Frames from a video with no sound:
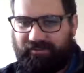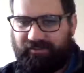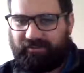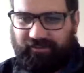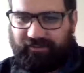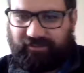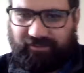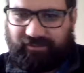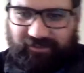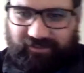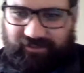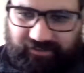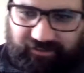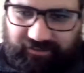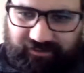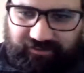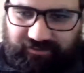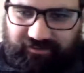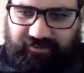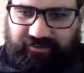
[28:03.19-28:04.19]
Oh,
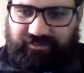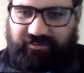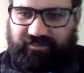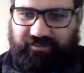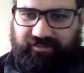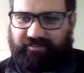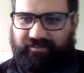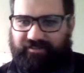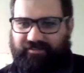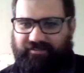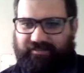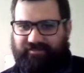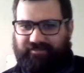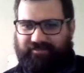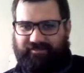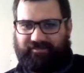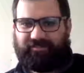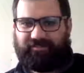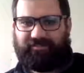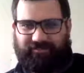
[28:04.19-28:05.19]
still very
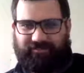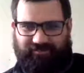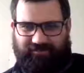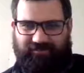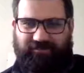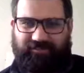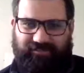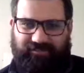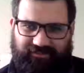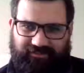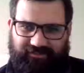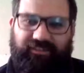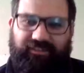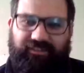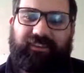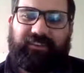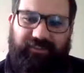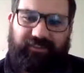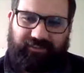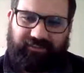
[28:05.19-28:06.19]
close going
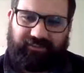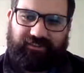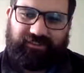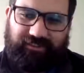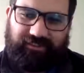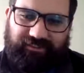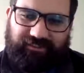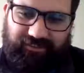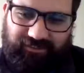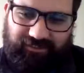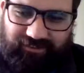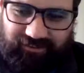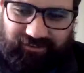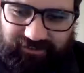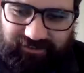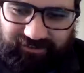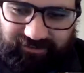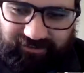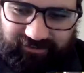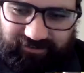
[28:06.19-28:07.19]
into
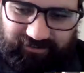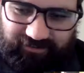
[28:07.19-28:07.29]
a